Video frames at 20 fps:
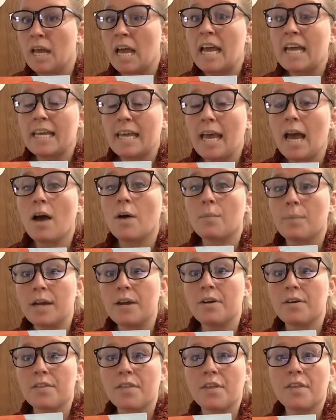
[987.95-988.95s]
Yeah, we
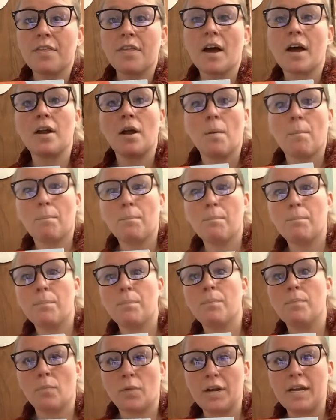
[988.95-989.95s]
hear the thud.
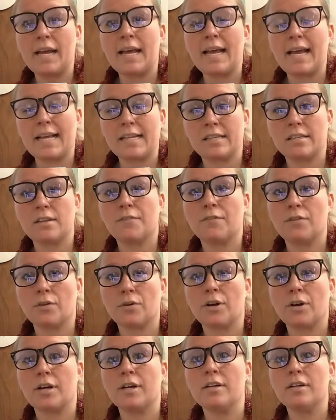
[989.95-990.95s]
When it hits the
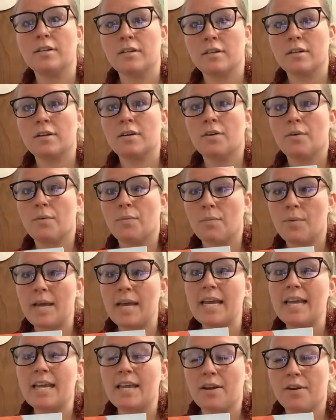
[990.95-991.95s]
floor, we
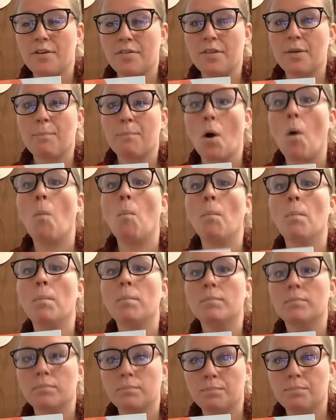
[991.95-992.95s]
can hear the boom,
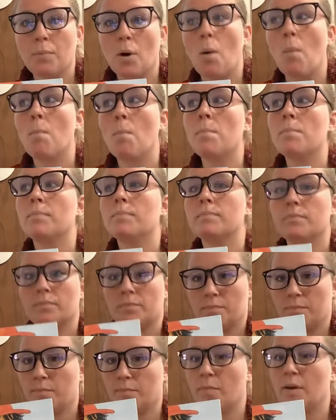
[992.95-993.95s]
boom
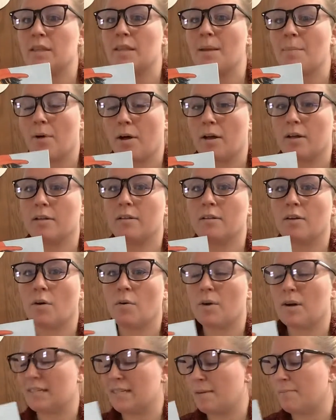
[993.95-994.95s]
when the ball,
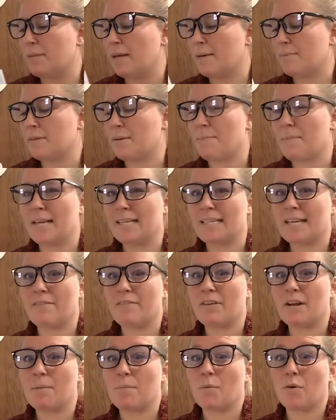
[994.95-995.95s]
or sometimes it makes
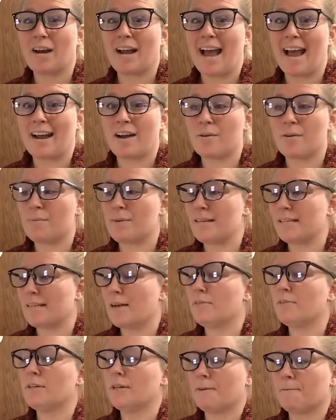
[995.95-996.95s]
even a more echoey sound.